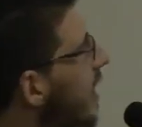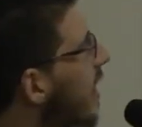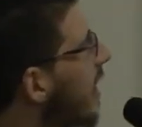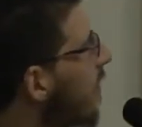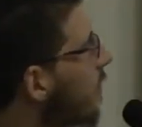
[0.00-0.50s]

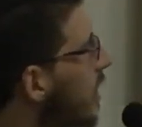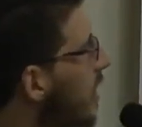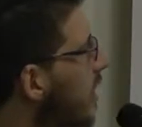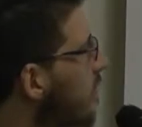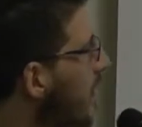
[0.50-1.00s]
like how
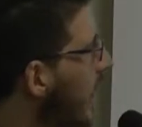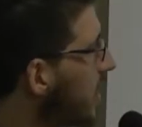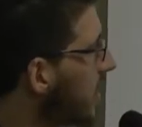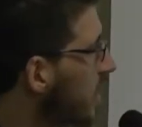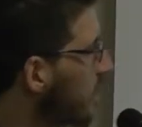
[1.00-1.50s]
we
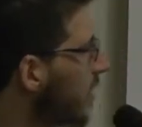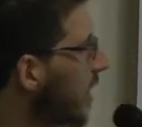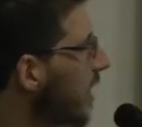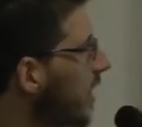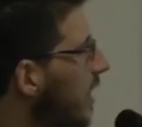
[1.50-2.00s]
imagined at the
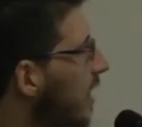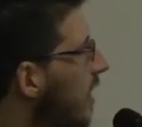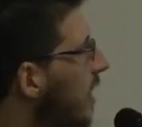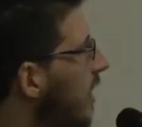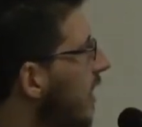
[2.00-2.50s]
beginning
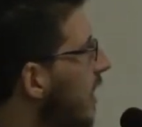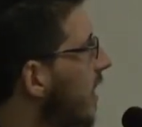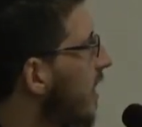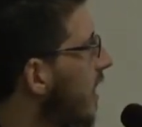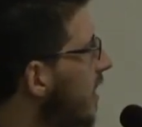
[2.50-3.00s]

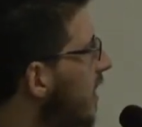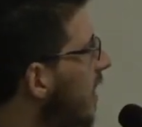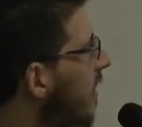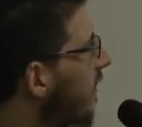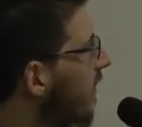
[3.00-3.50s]
the
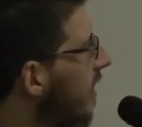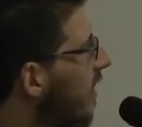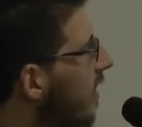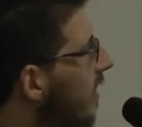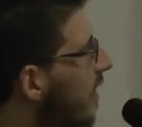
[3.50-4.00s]
idea of
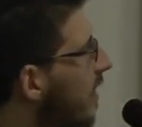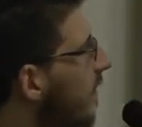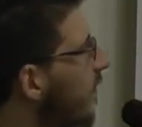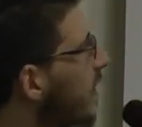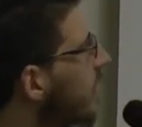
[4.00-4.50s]
the
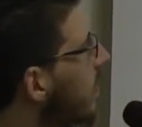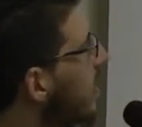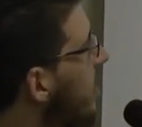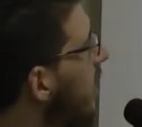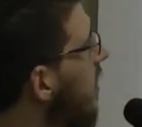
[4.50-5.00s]
virtual
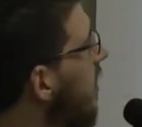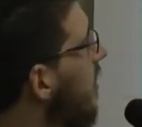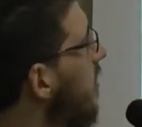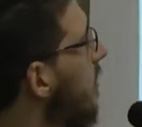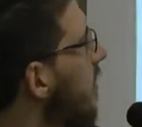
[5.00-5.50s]

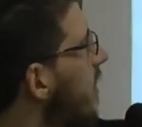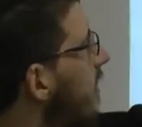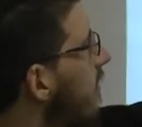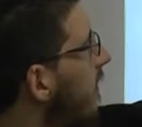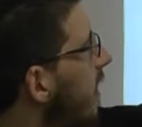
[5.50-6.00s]
station. So you can
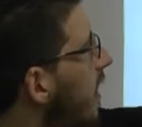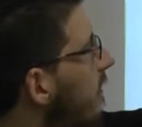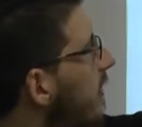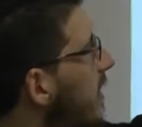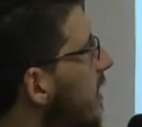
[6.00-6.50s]
see we have like
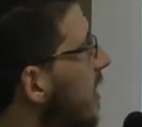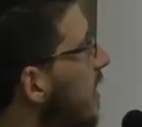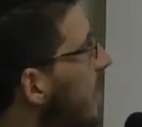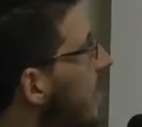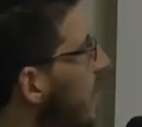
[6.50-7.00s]
this
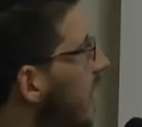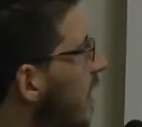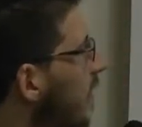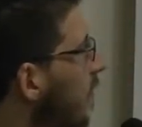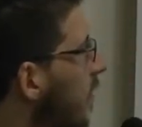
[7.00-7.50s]

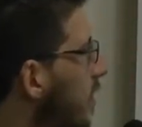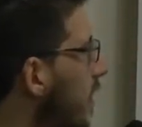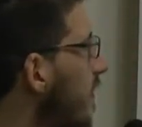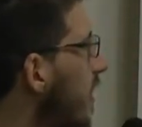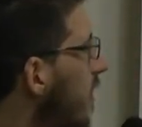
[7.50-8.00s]

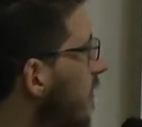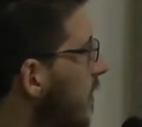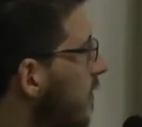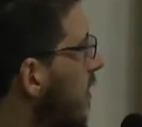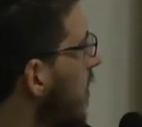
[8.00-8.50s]
Motivity,
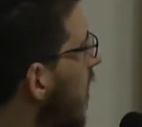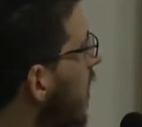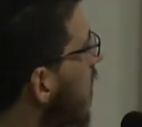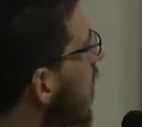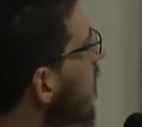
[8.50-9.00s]
which was just
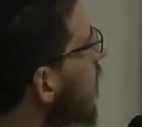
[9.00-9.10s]
like a